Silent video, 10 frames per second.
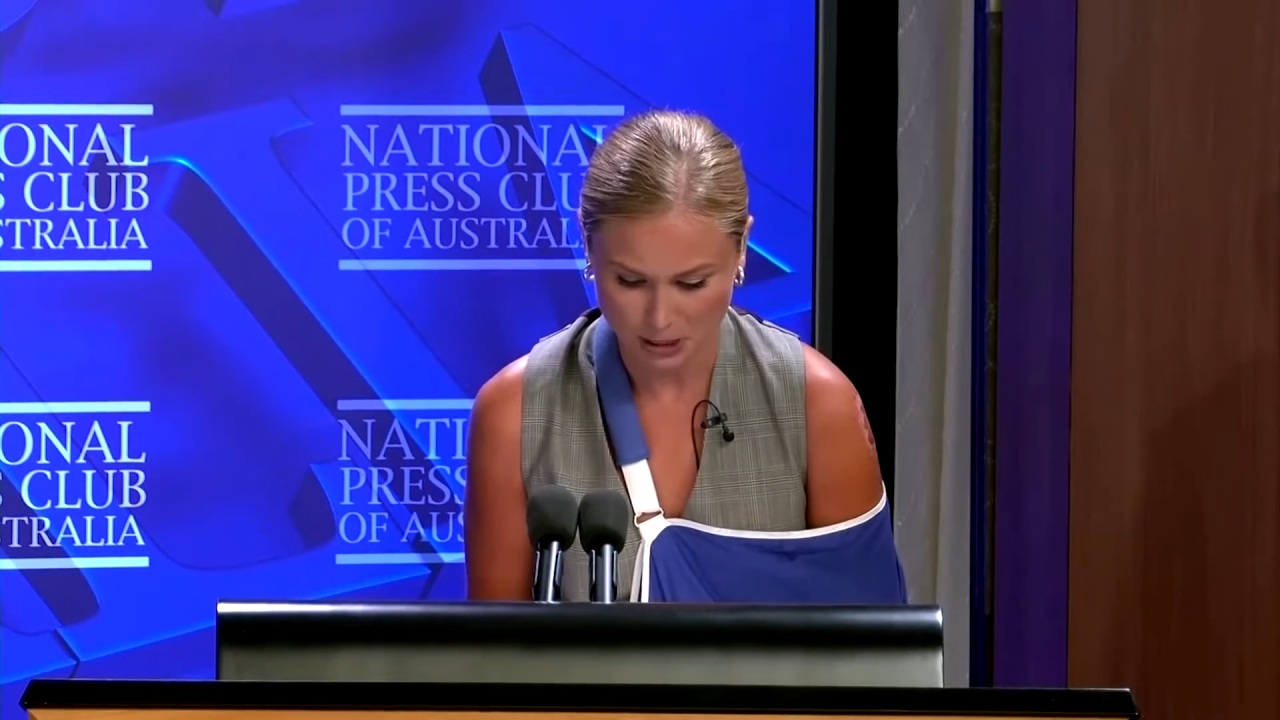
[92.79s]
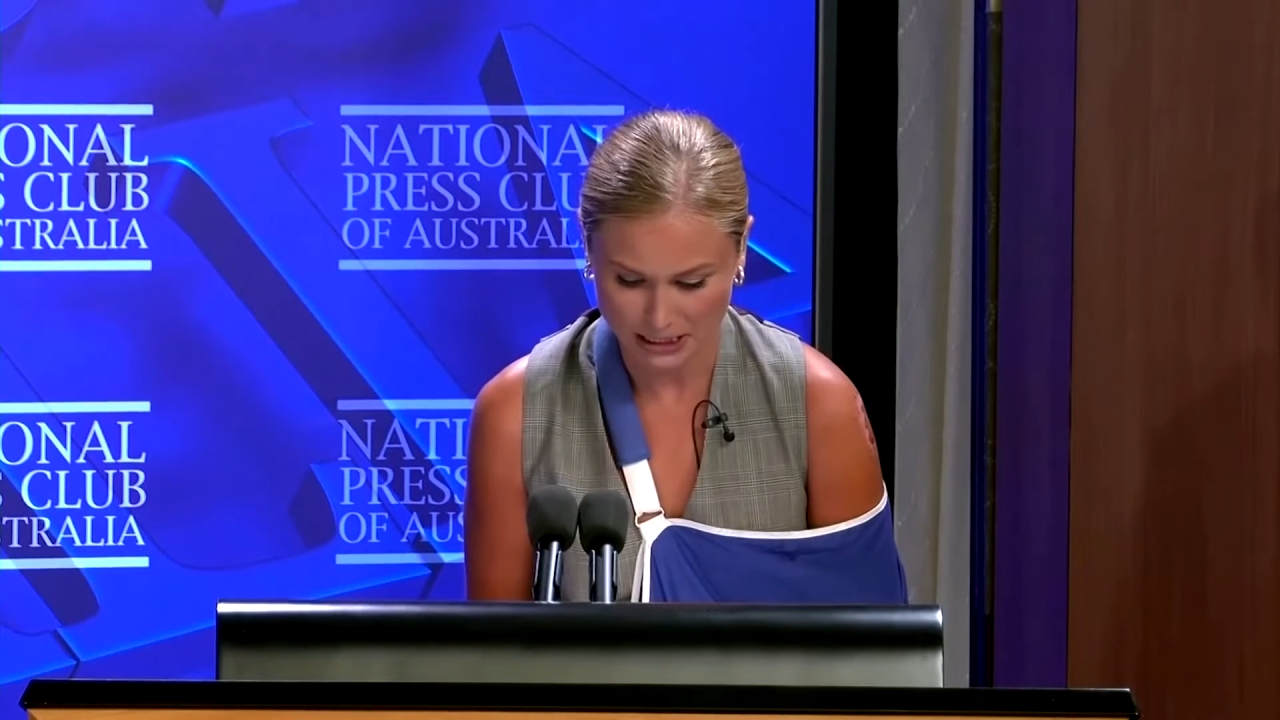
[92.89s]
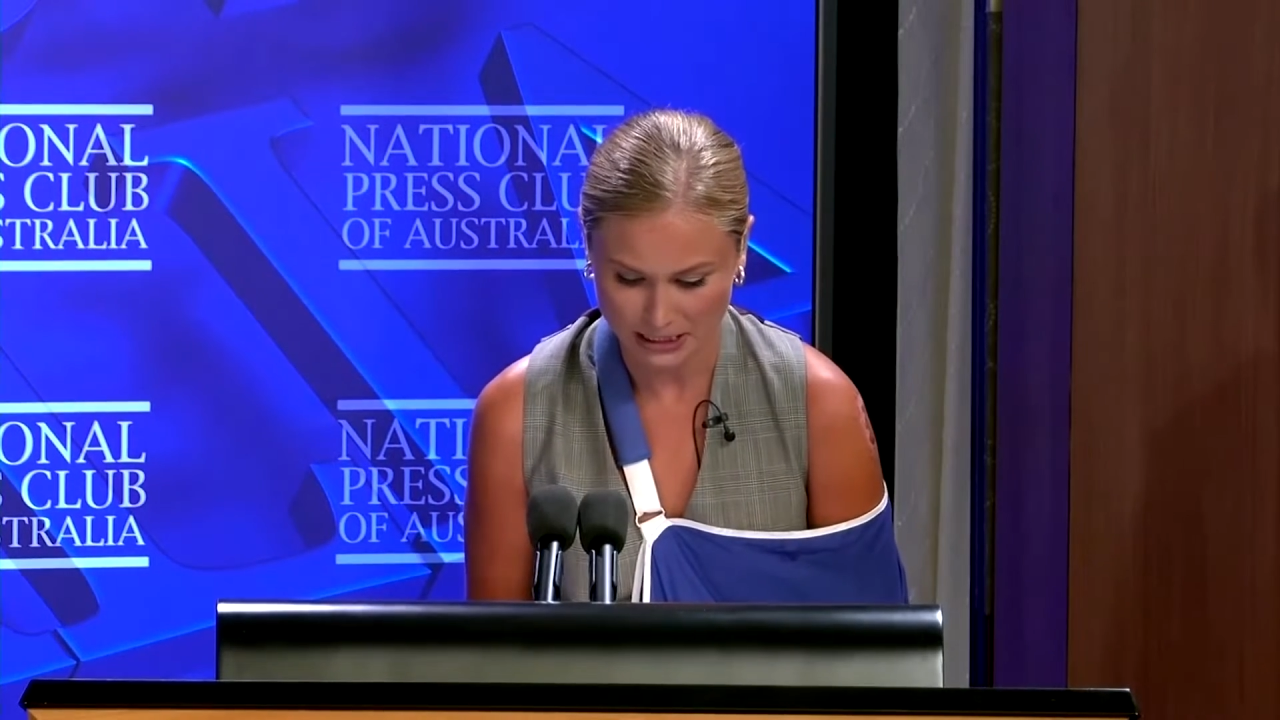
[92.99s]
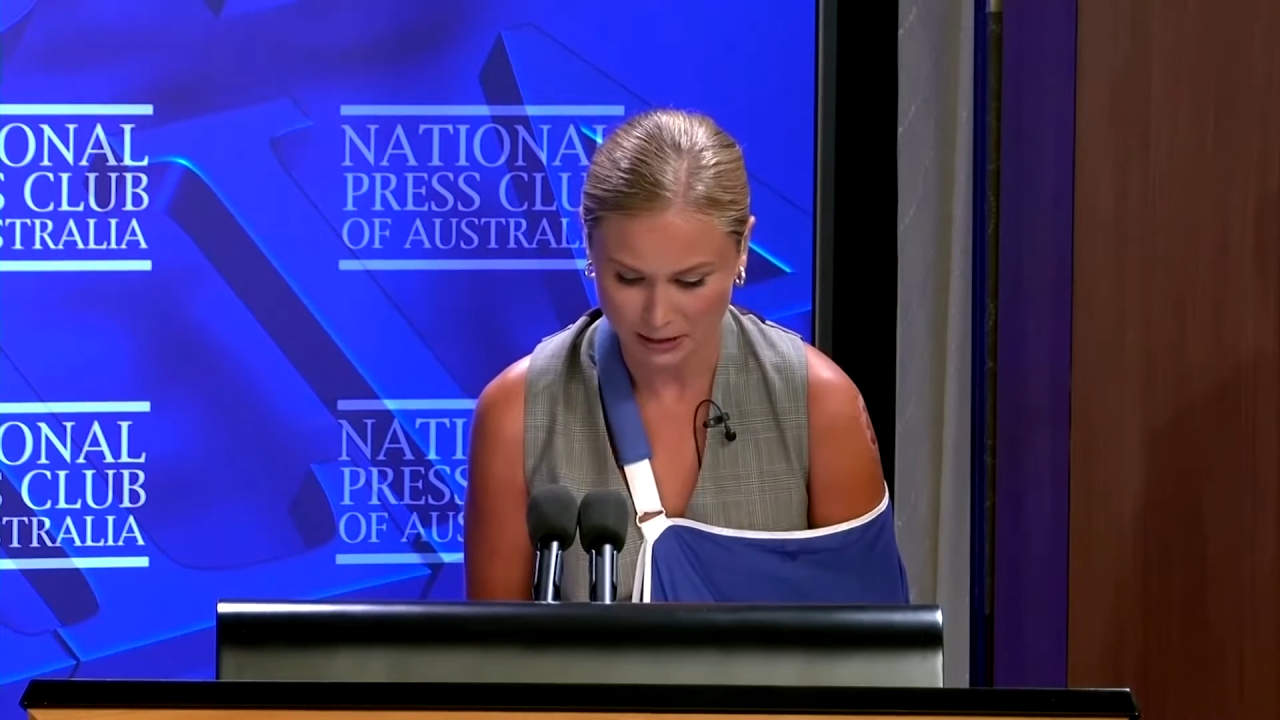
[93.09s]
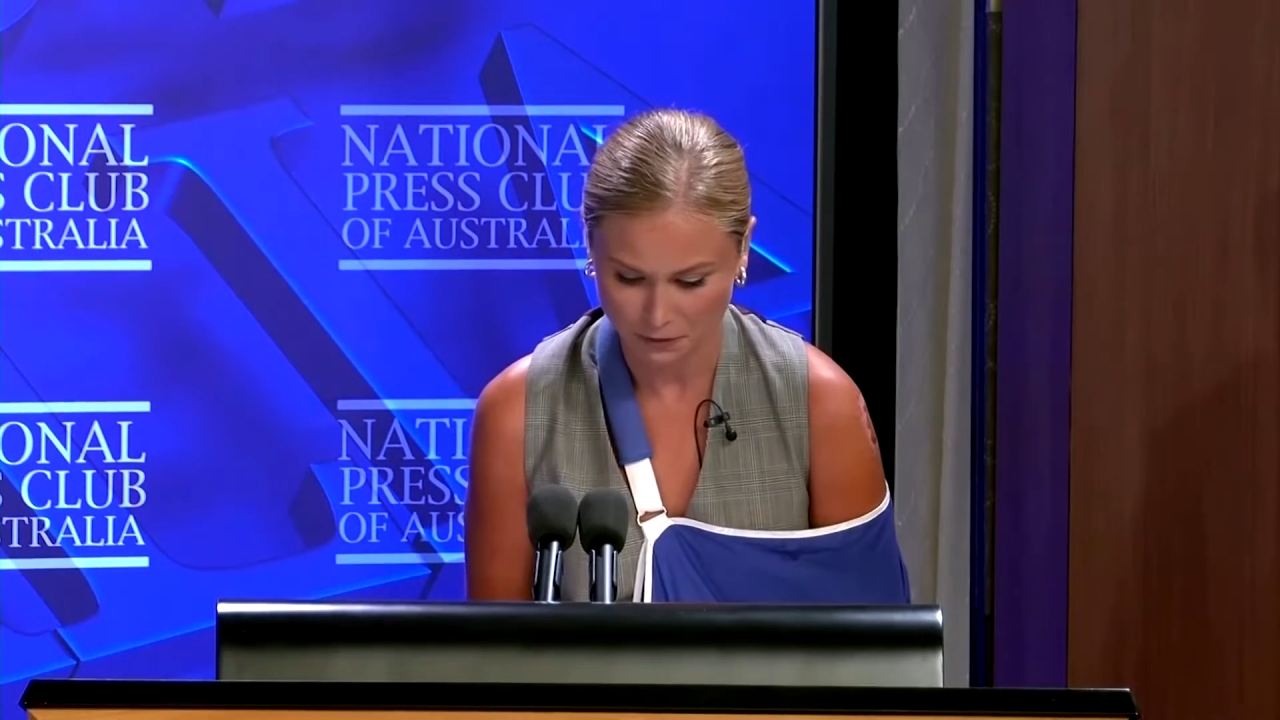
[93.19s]

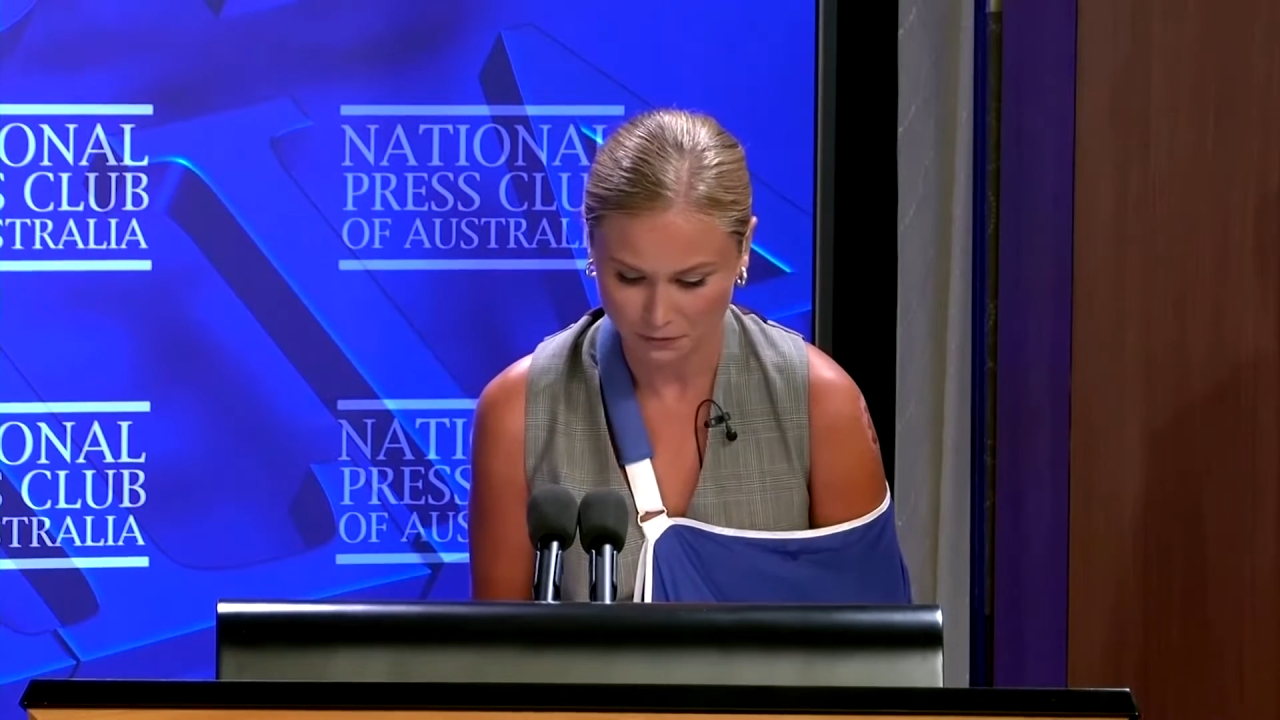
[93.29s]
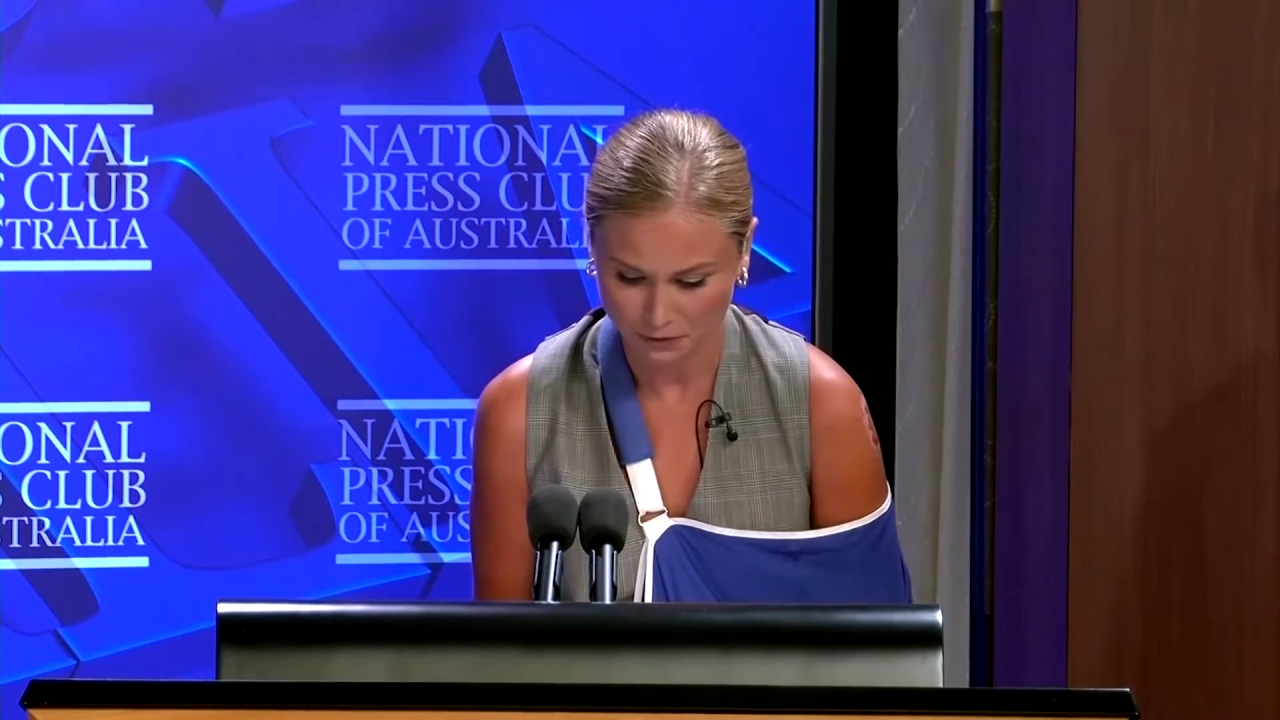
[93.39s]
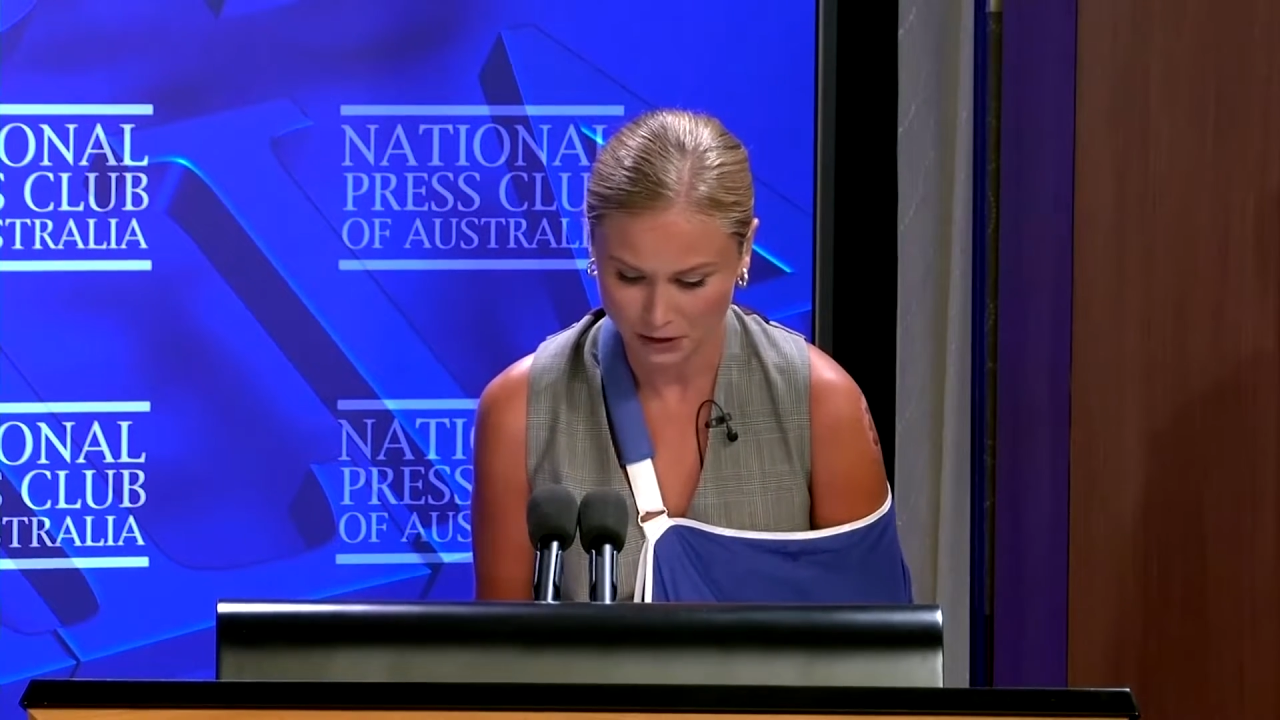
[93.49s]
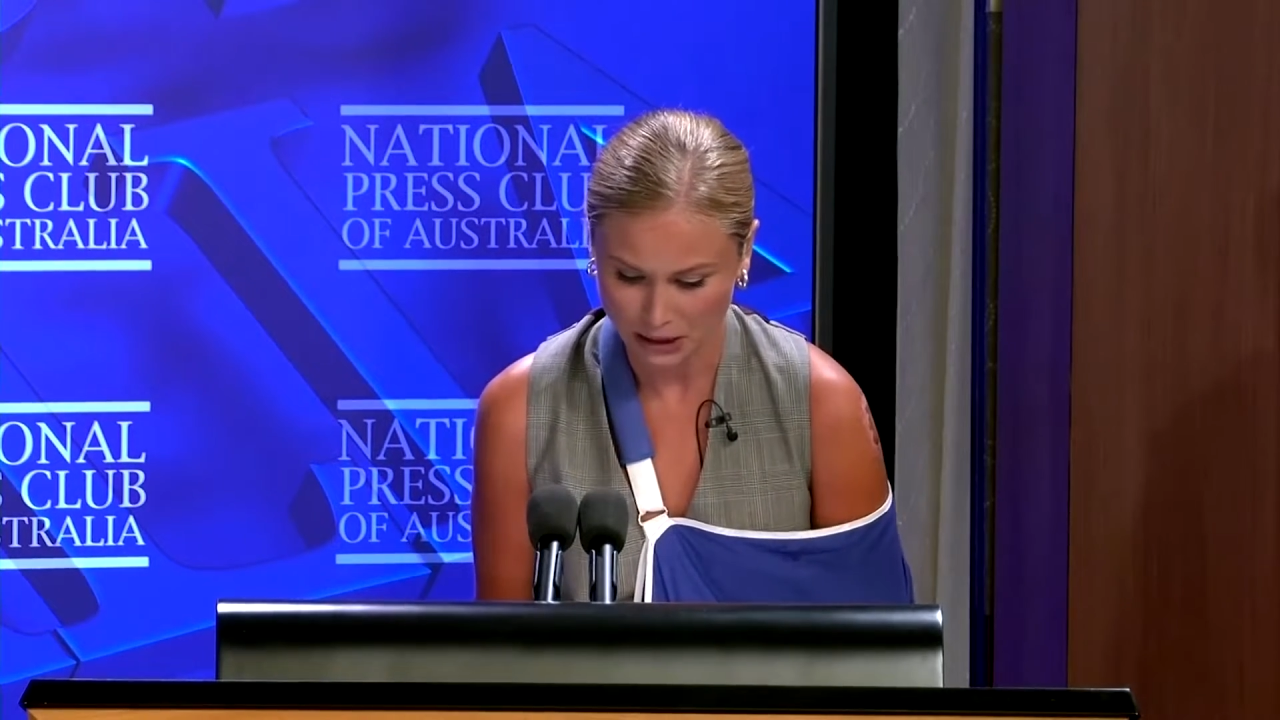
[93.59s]
myself.